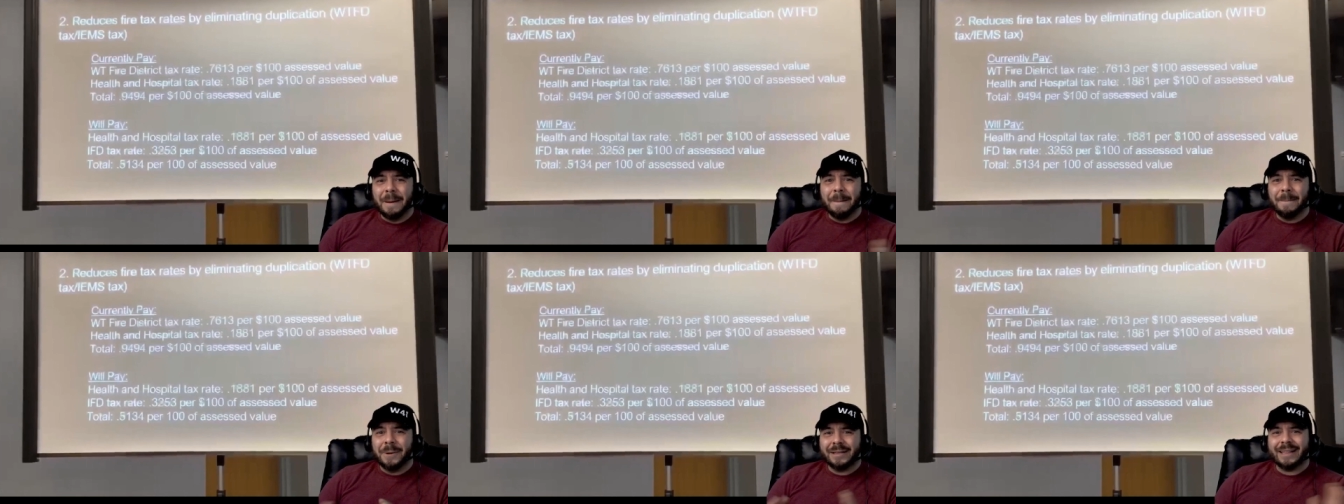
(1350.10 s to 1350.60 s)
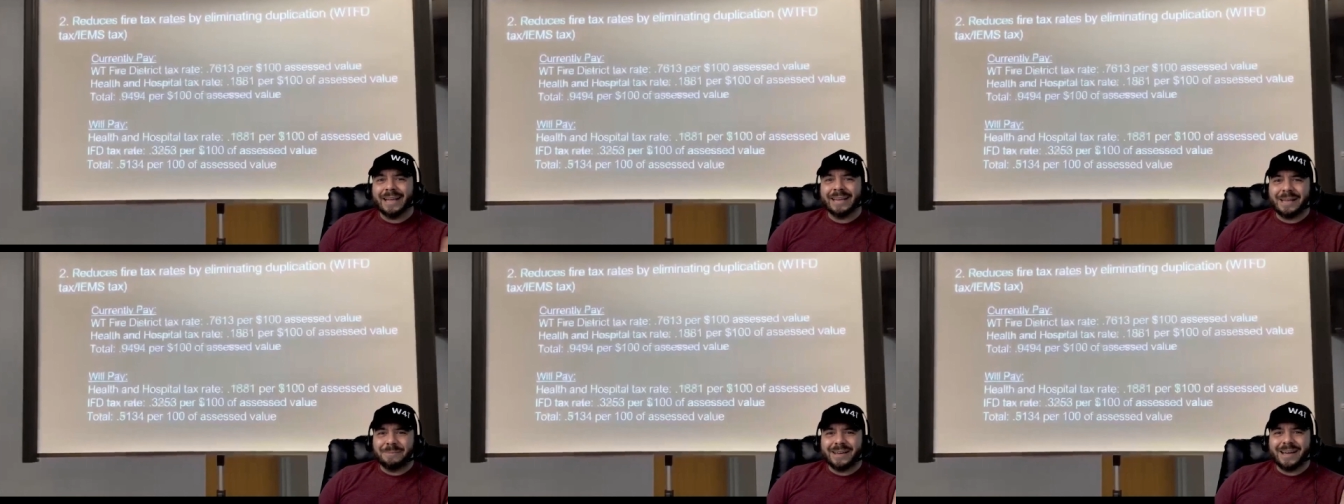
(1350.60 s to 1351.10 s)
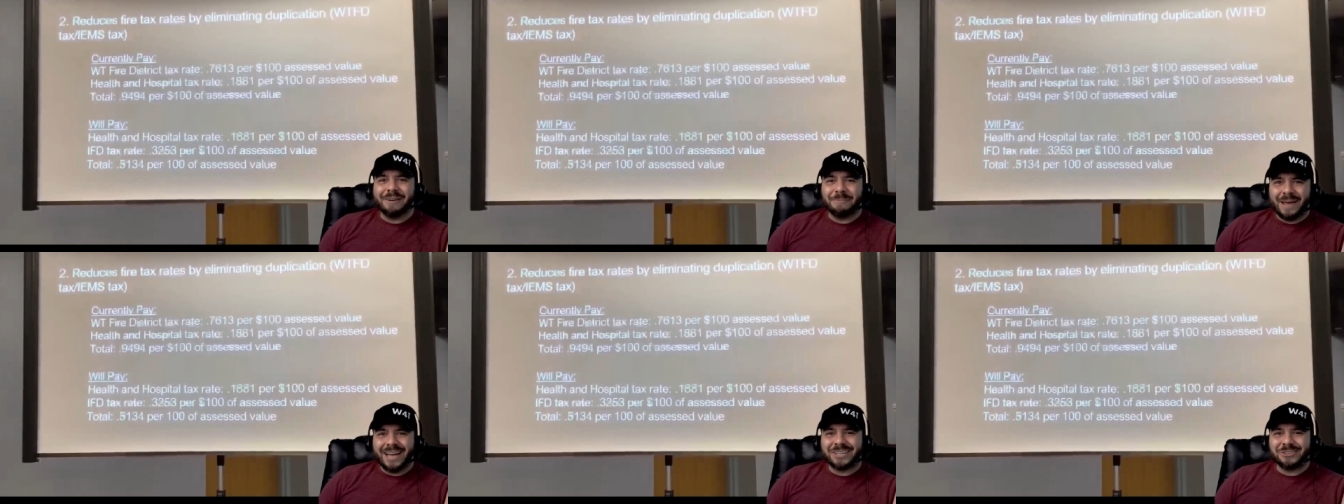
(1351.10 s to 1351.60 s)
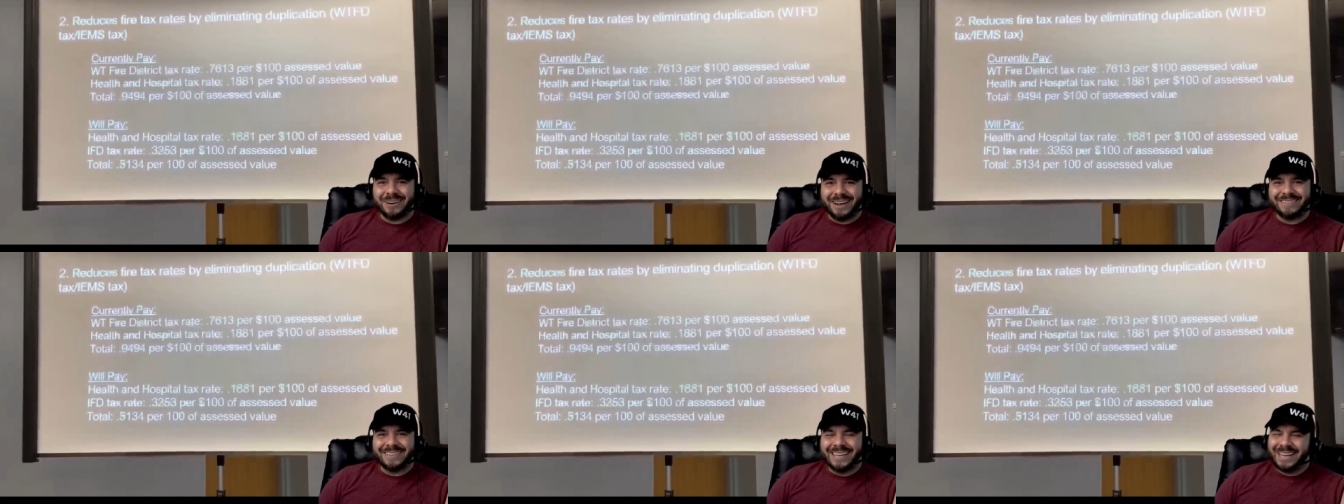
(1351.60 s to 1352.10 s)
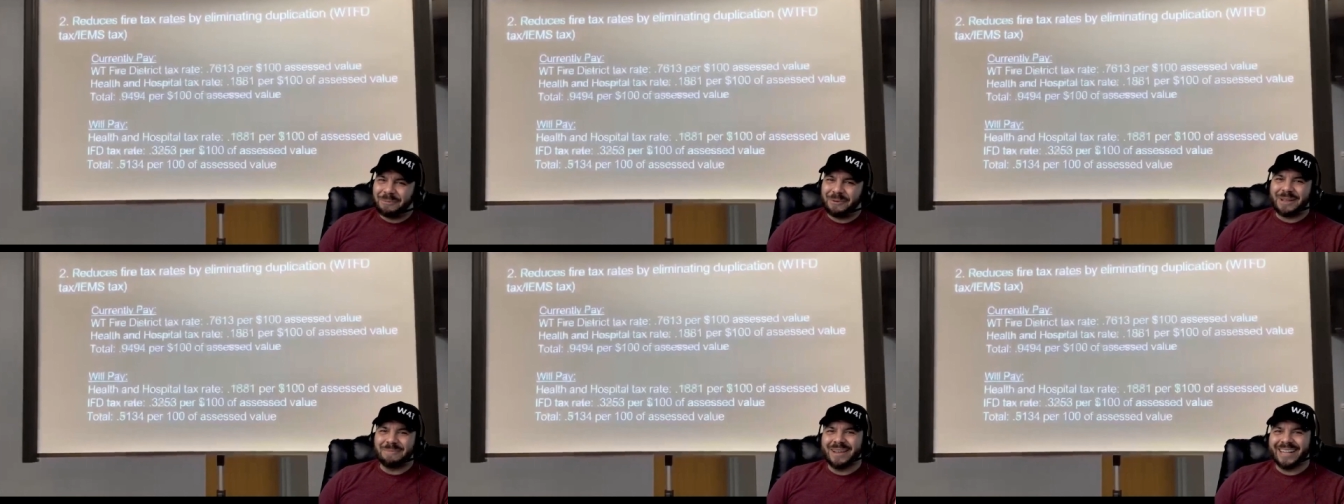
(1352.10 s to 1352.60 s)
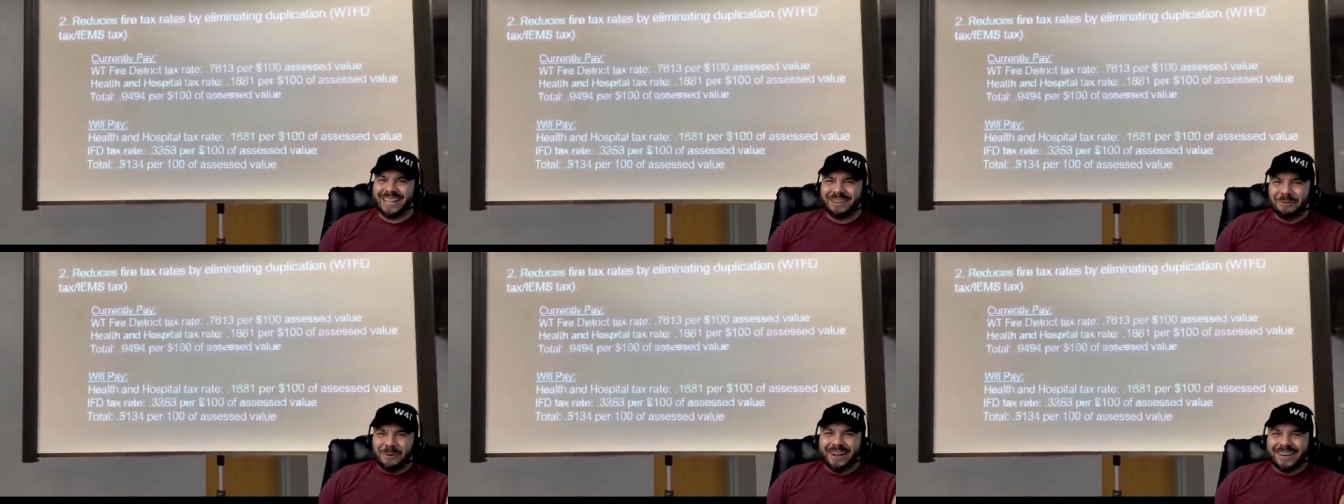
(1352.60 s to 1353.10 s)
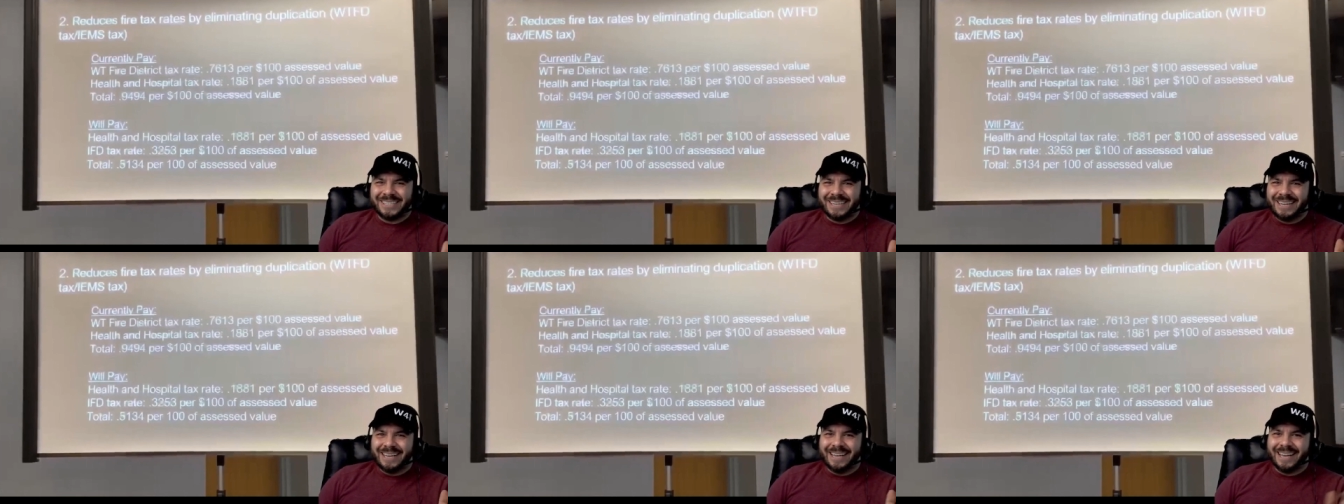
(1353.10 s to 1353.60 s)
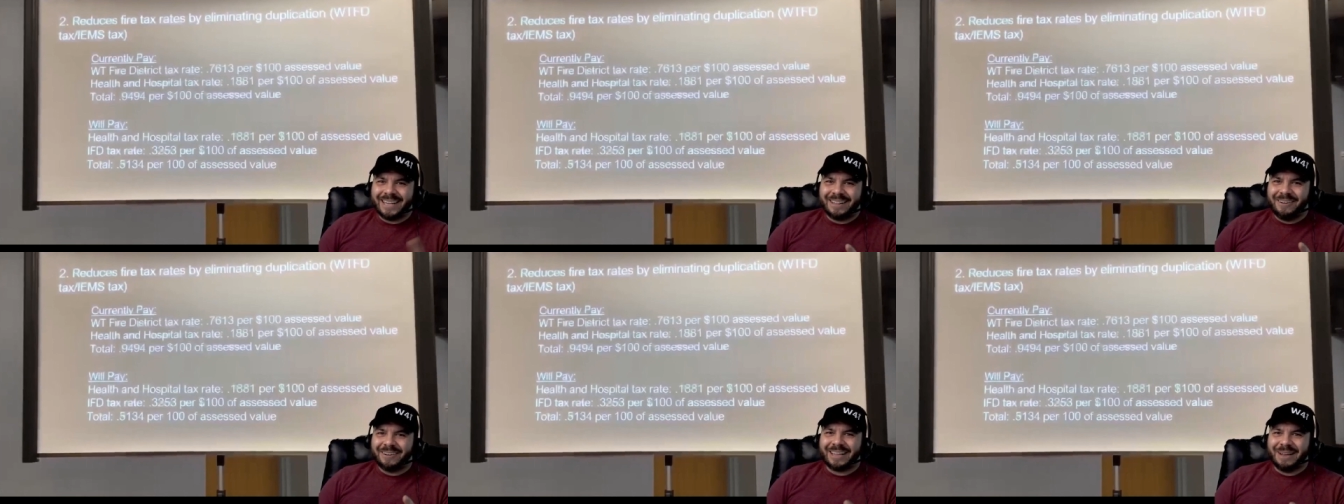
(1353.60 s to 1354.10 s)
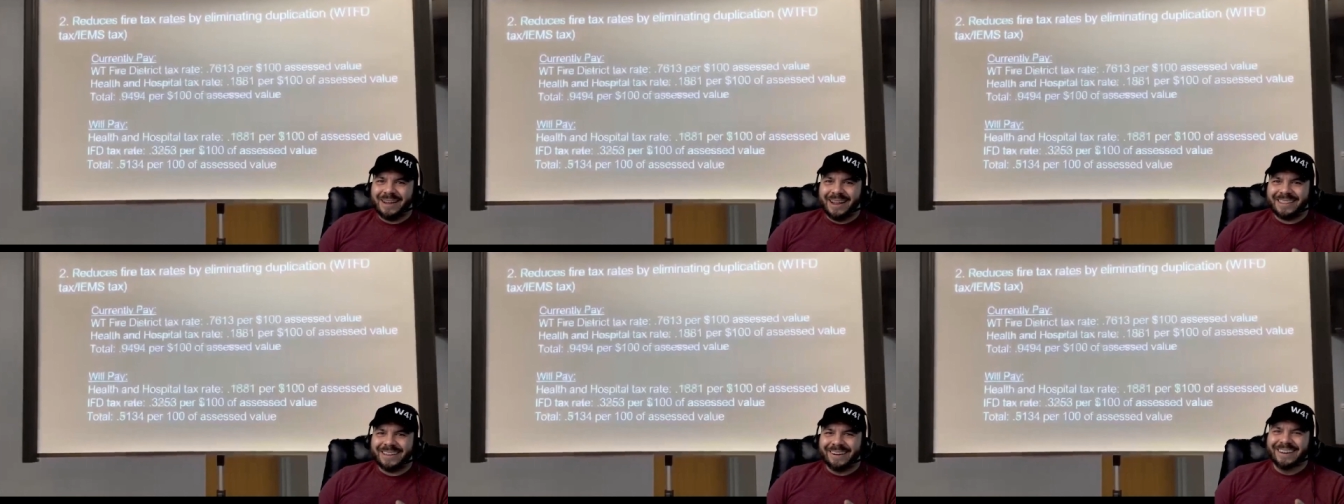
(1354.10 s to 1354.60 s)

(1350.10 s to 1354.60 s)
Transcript: but it's like something out of Backdraft. It's pretty amazing to watch, as long as I'm not there.